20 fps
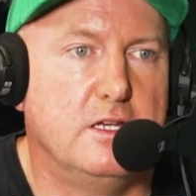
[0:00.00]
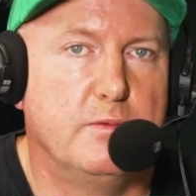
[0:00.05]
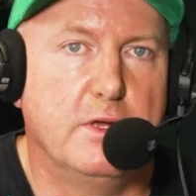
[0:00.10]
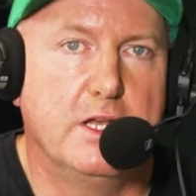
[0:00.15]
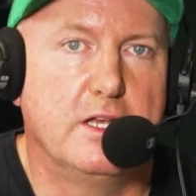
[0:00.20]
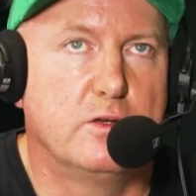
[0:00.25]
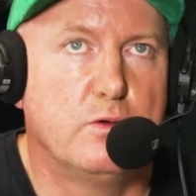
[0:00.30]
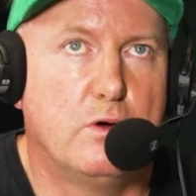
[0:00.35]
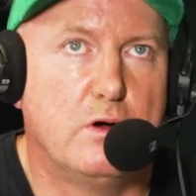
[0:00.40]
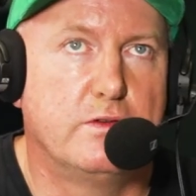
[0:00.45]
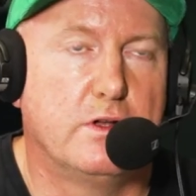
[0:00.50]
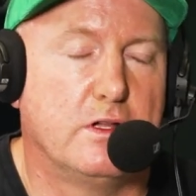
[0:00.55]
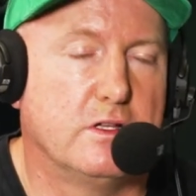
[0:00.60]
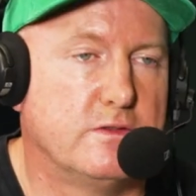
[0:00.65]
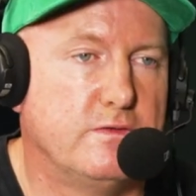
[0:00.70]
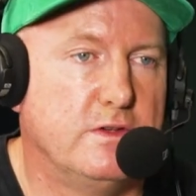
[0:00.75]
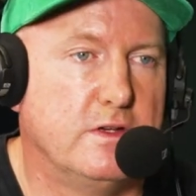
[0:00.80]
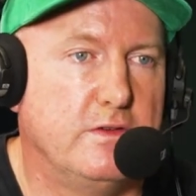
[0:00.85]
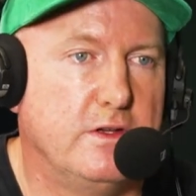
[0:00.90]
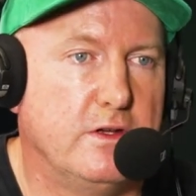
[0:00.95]
You're betting twelve
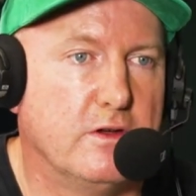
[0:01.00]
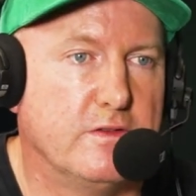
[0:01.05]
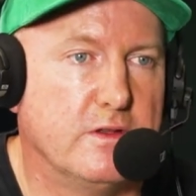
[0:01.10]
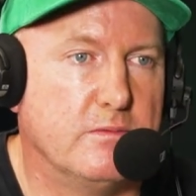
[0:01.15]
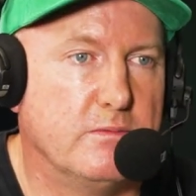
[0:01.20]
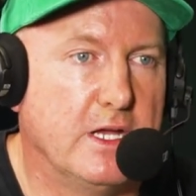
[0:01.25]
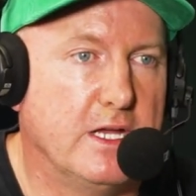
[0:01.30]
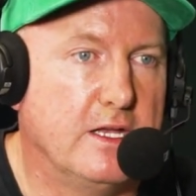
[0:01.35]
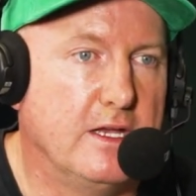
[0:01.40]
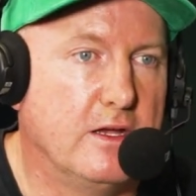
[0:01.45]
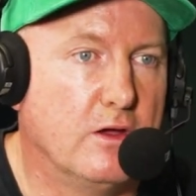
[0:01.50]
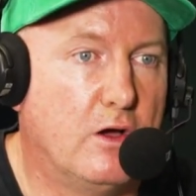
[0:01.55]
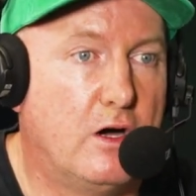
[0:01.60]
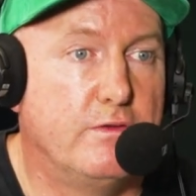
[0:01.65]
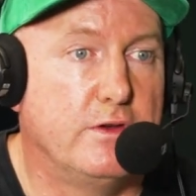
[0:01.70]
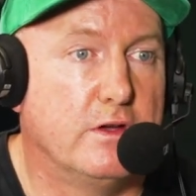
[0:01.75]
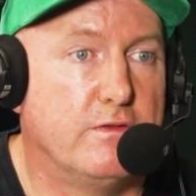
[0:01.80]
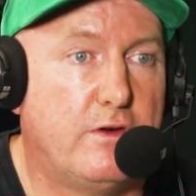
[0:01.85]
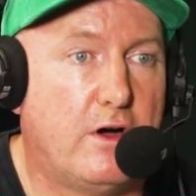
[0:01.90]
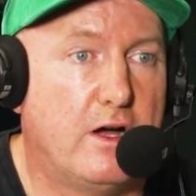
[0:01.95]
dollars fifty of the meeting
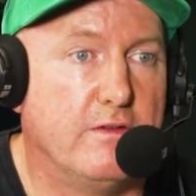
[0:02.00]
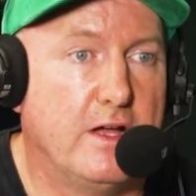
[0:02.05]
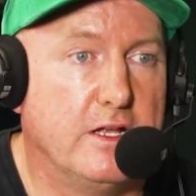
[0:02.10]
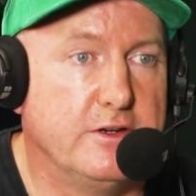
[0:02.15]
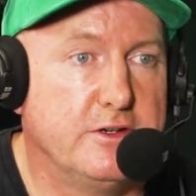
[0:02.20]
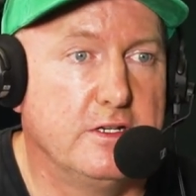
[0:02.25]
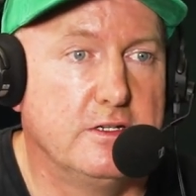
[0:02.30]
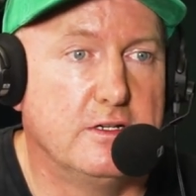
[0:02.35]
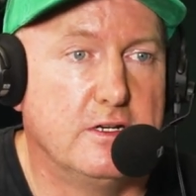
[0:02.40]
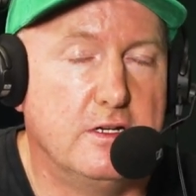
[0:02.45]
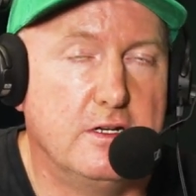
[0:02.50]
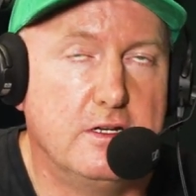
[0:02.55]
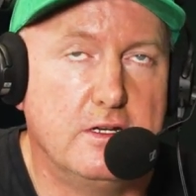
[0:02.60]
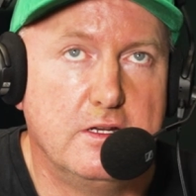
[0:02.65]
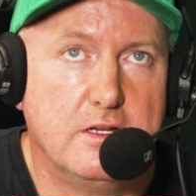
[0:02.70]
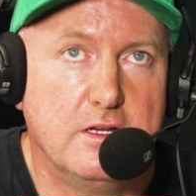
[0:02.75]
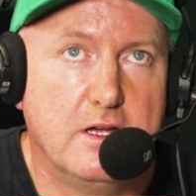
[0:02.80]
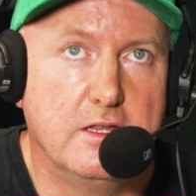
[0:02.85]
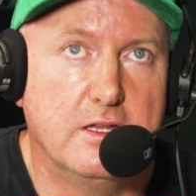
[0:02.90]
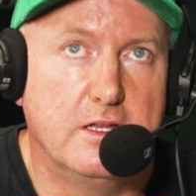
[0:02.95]
of your five hundred,
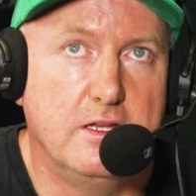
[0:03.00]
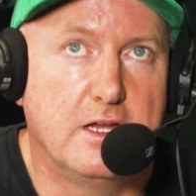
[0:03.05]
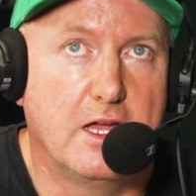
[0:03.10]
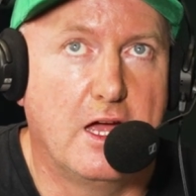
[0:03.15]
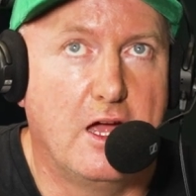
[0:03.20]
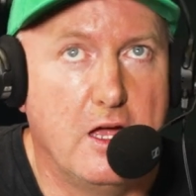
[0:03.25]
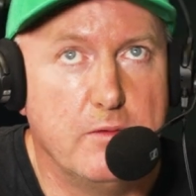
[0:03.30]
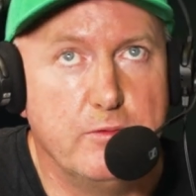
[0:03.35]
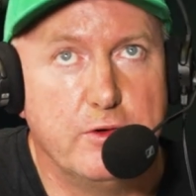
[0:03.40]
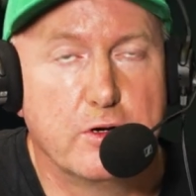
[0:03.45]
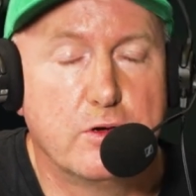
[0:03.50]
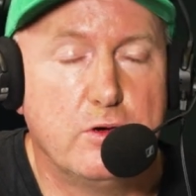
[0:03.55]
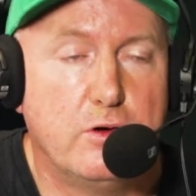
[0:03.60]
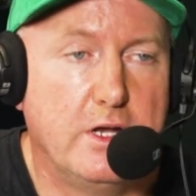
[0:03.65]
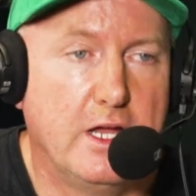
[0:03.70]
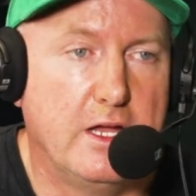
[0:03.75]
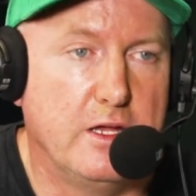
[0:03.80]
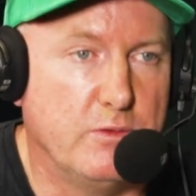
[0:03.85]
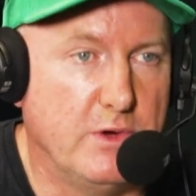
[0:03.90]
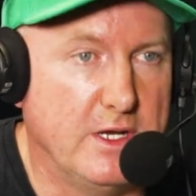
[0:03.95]
and then you go home and
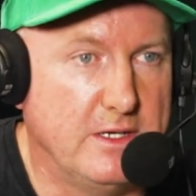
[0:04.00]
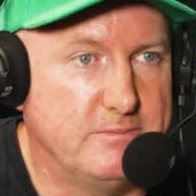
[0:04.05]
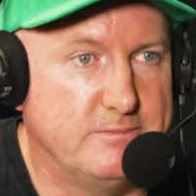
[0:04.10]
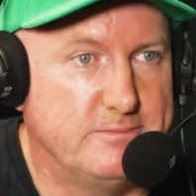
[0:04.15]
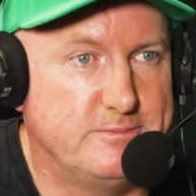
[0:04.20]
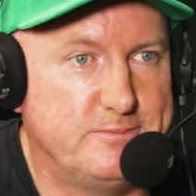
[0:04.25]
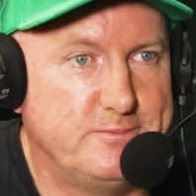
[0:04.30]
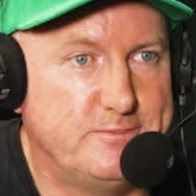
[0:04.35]
record how you went.